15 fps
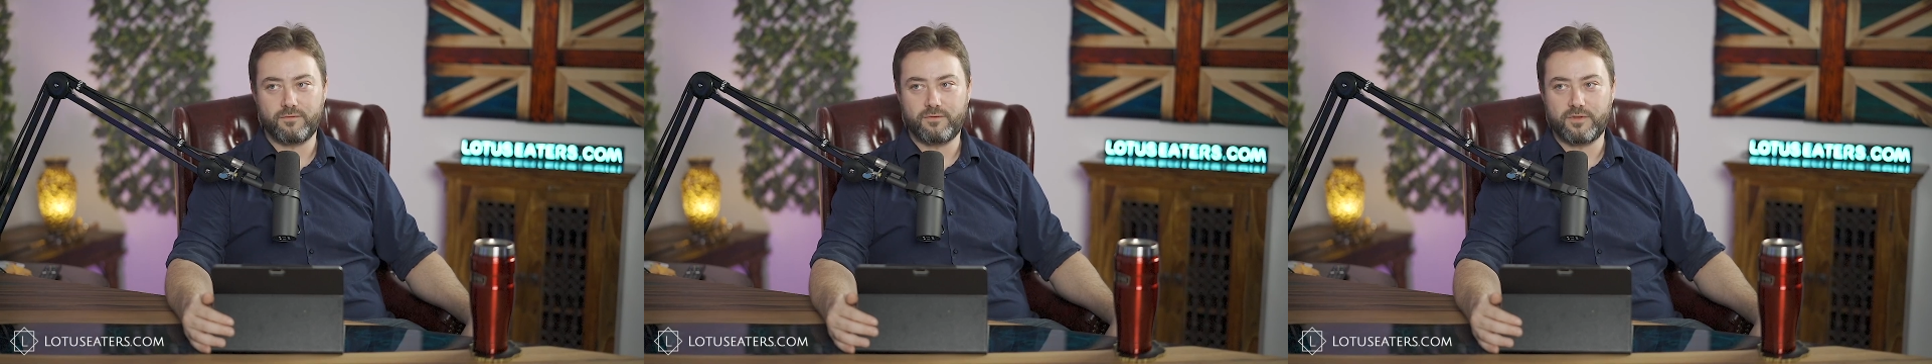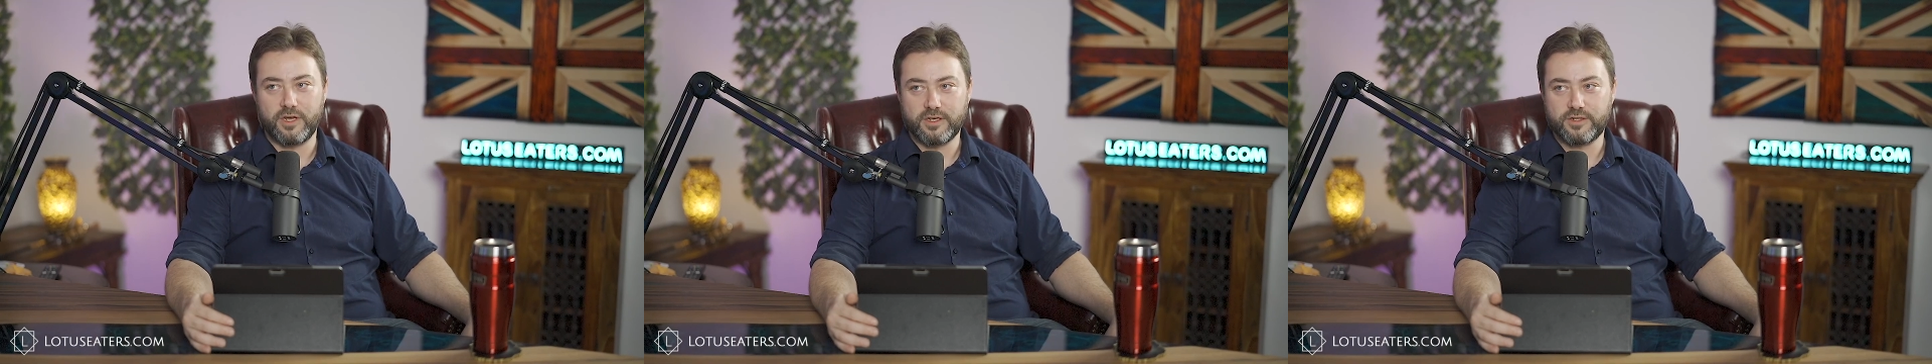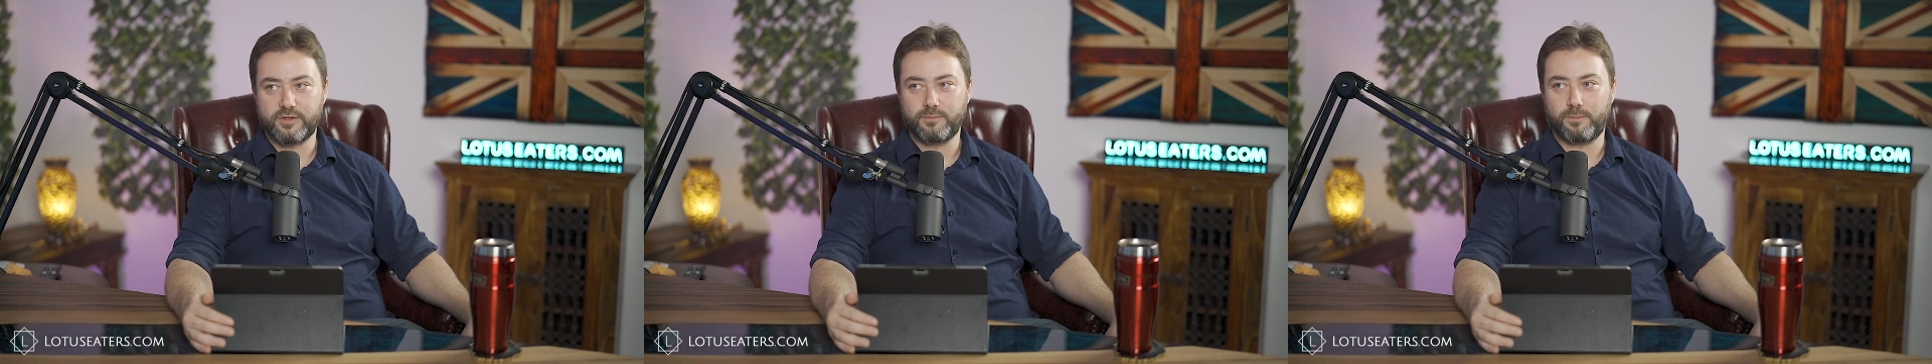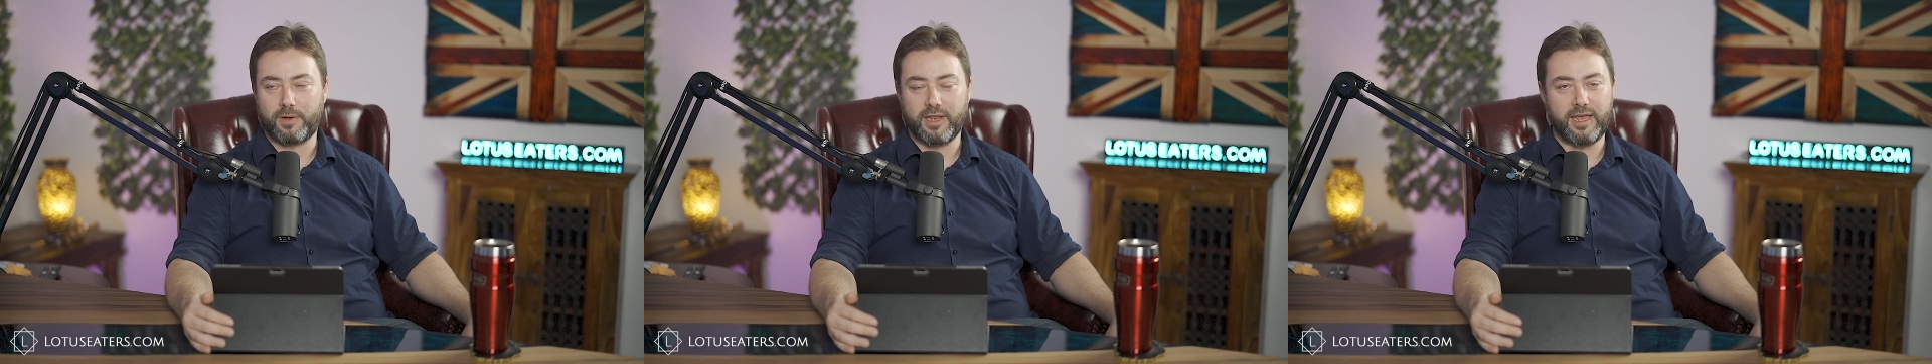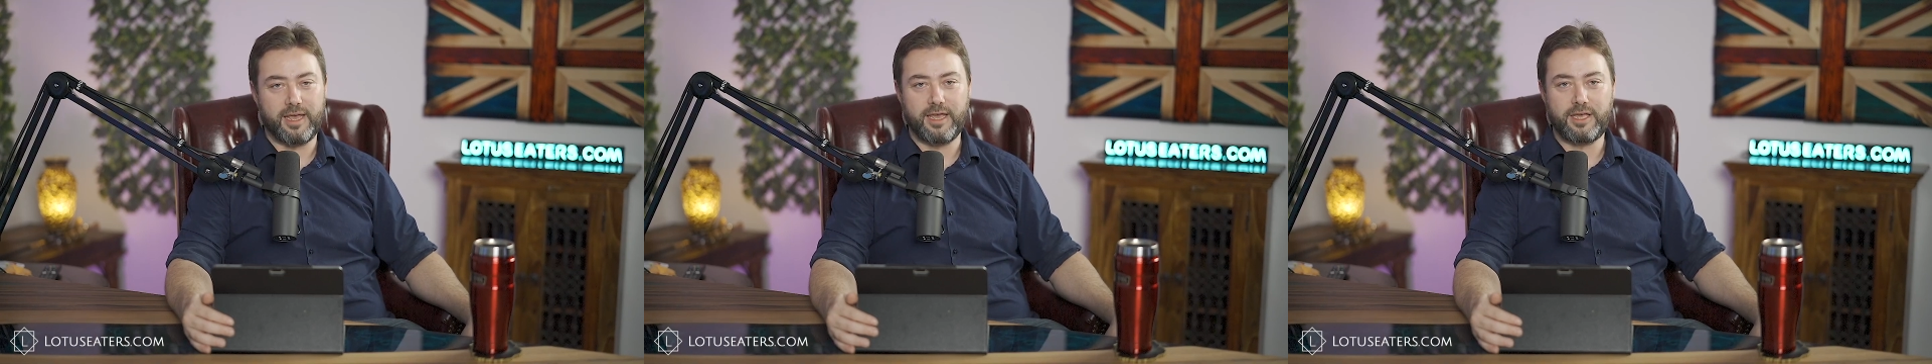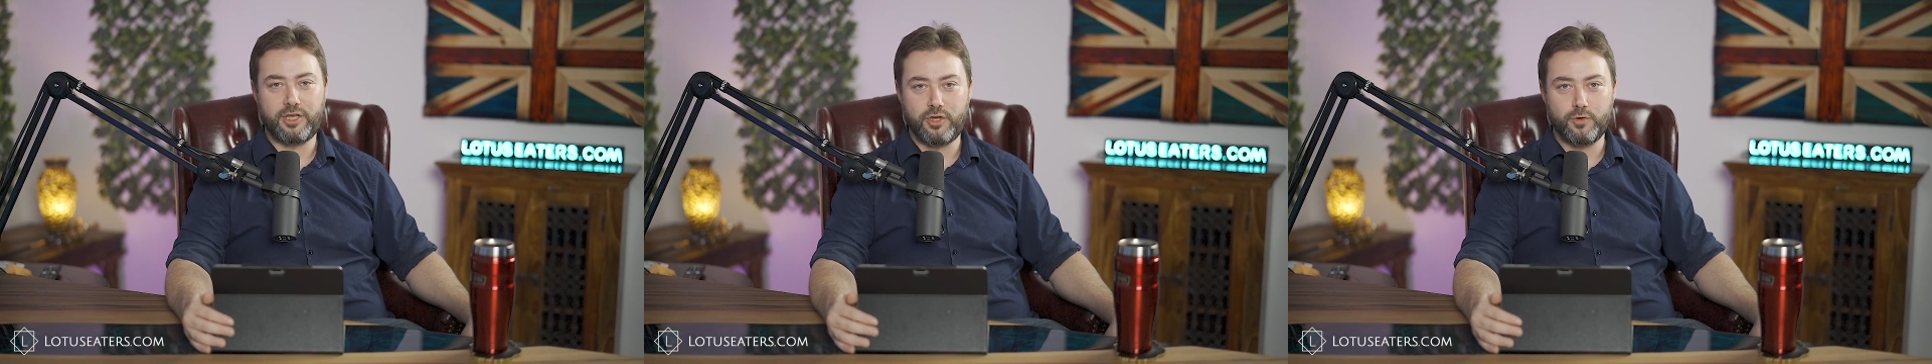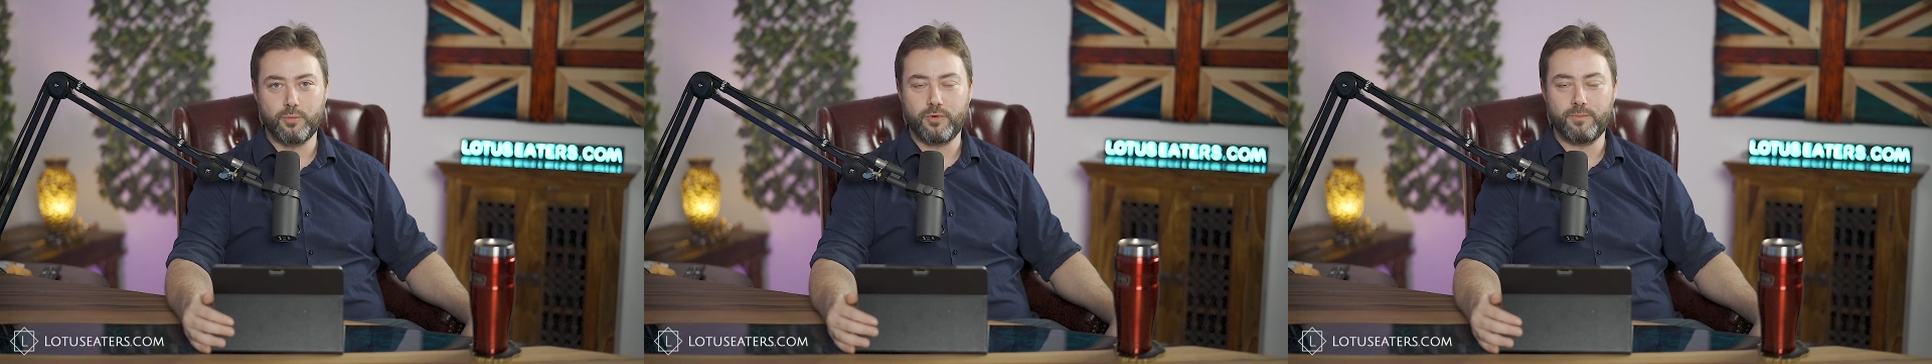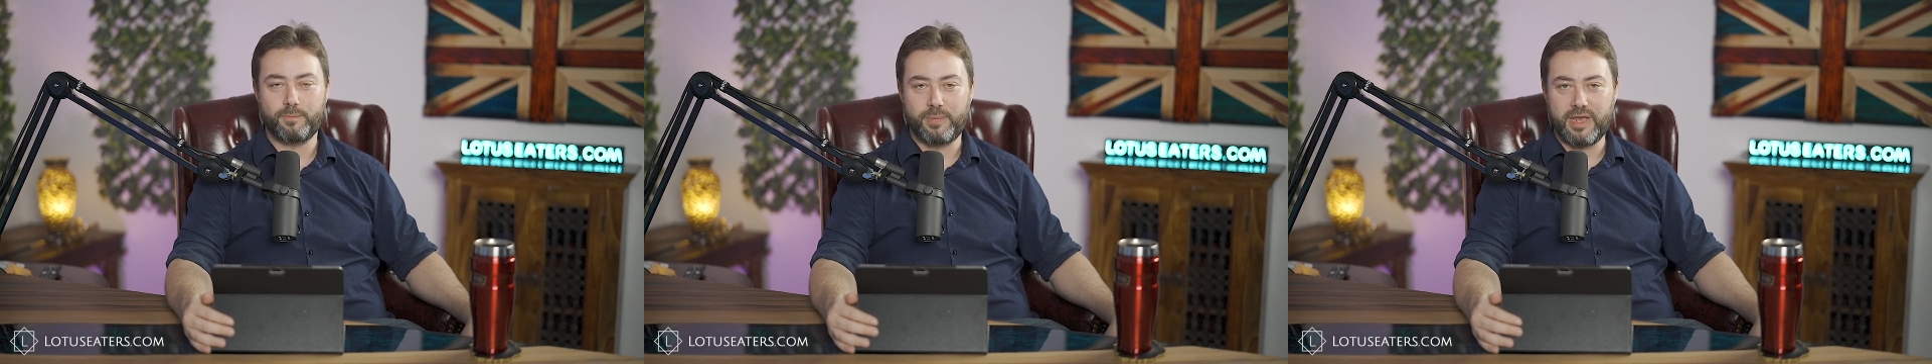doesn't play a
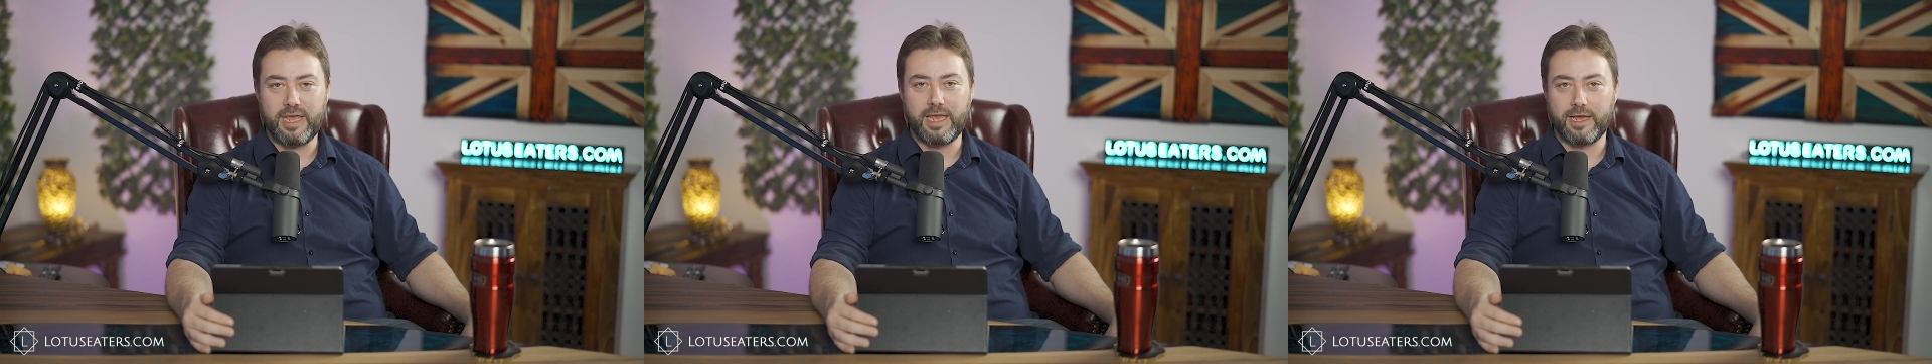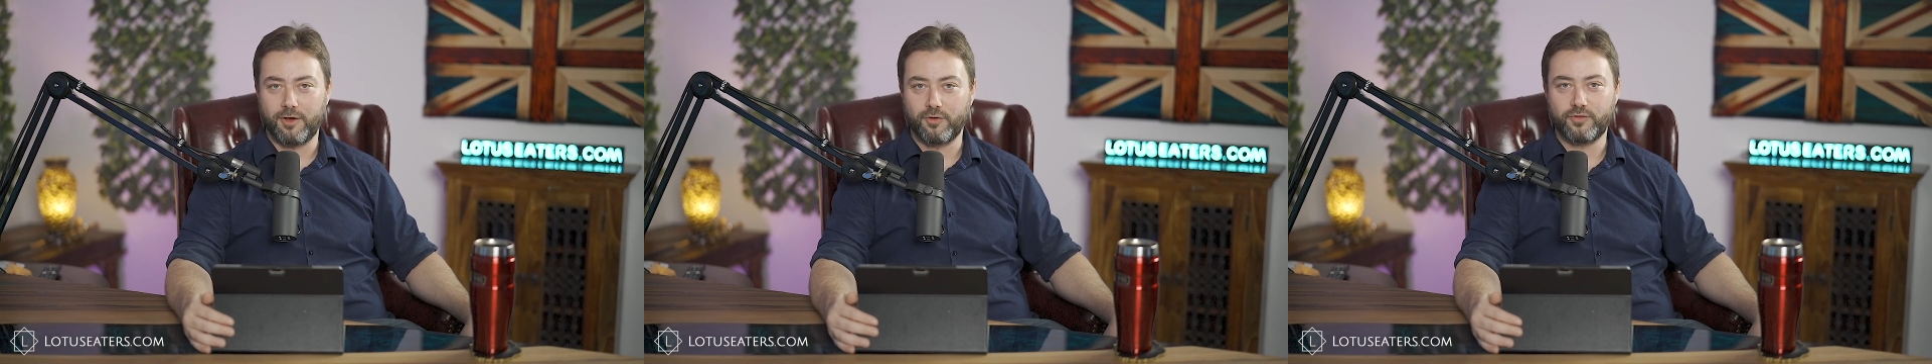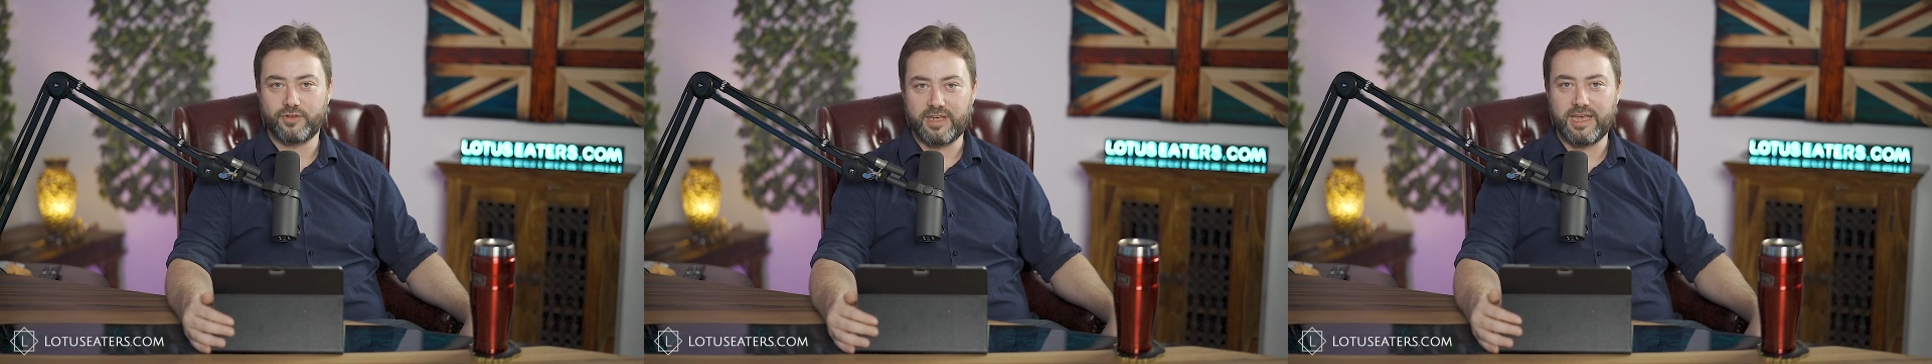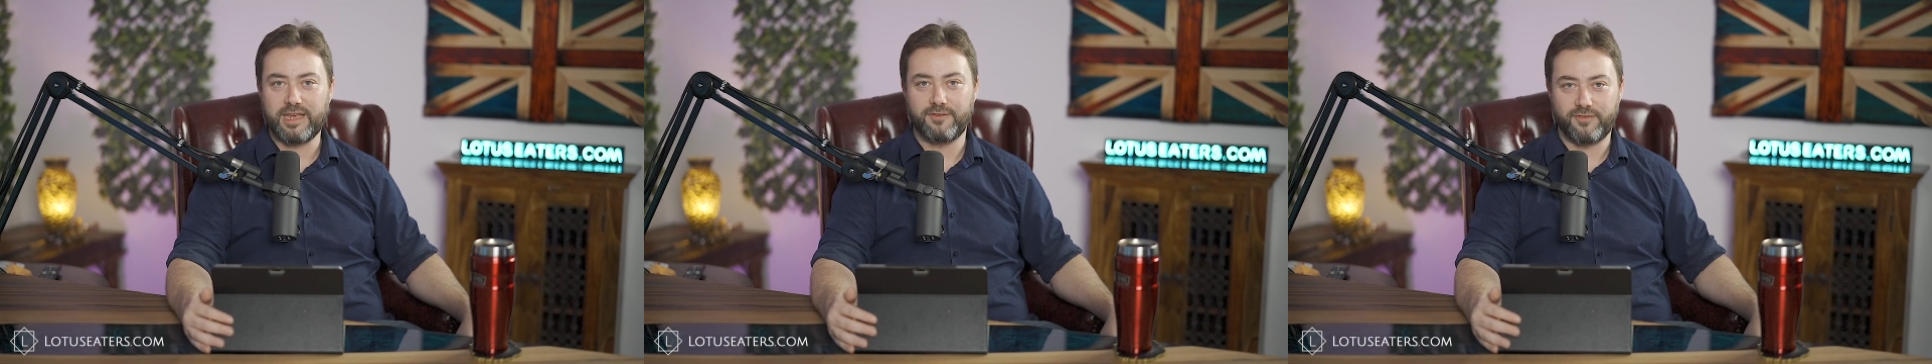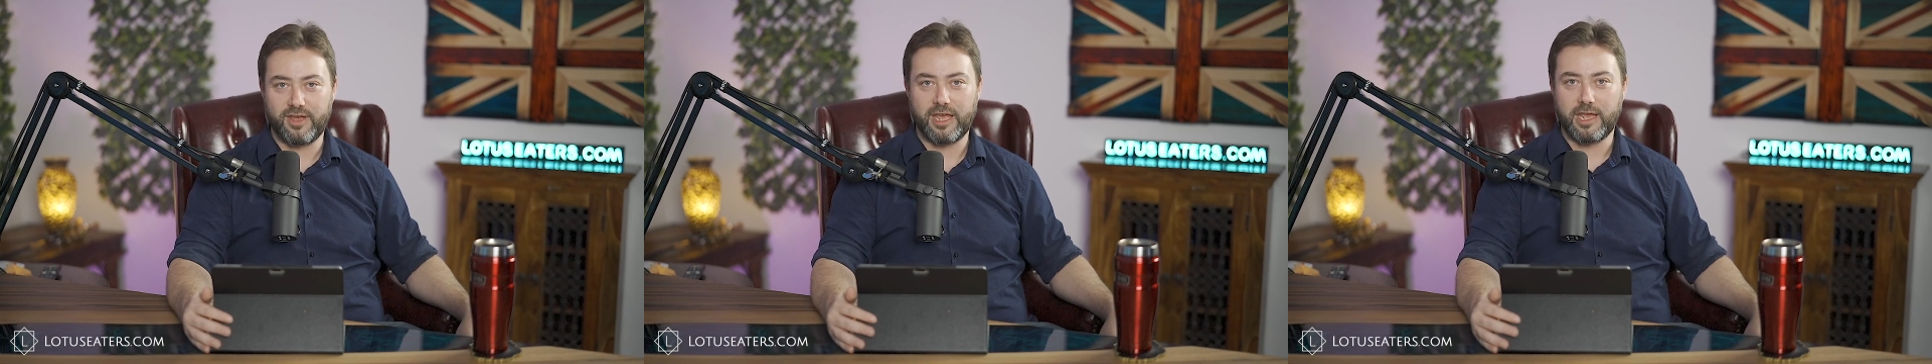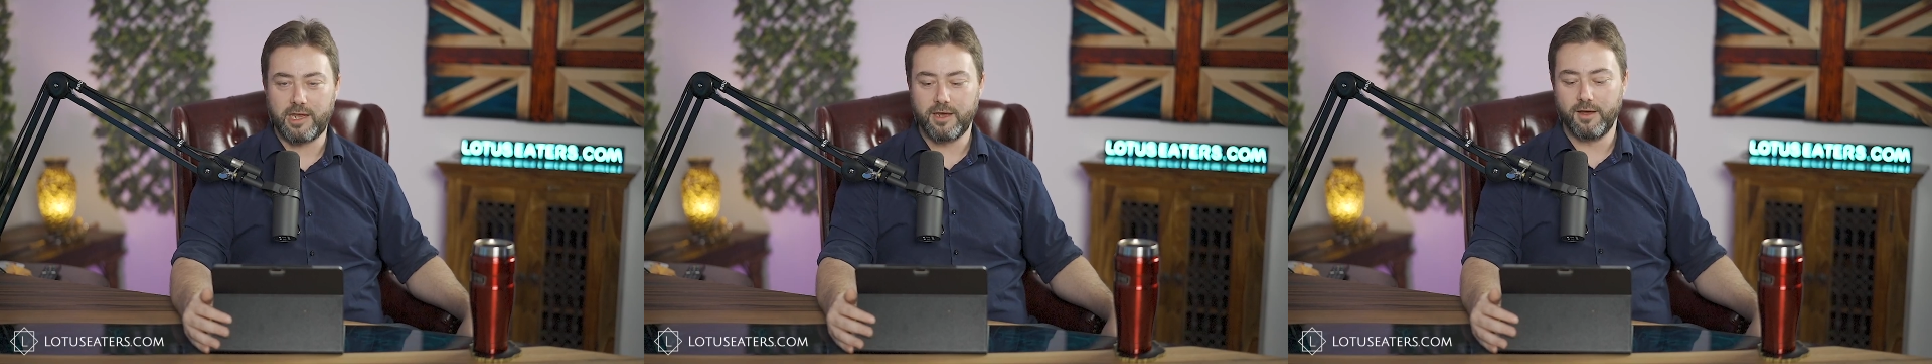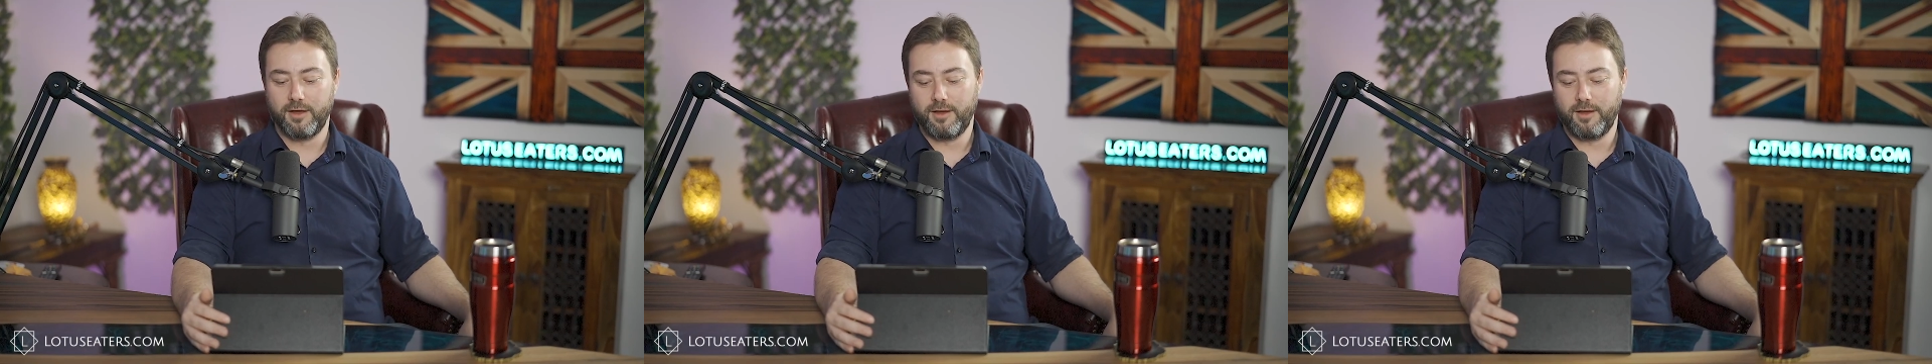human being on TV,